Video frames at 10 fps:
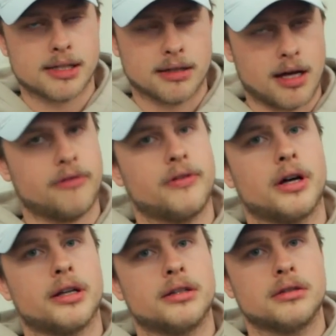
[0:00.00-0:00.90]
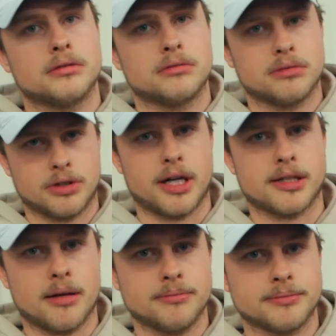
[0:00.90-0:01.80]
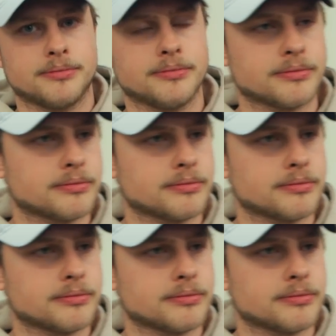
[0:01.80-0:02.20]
It's a lot of fun. It's a great time. One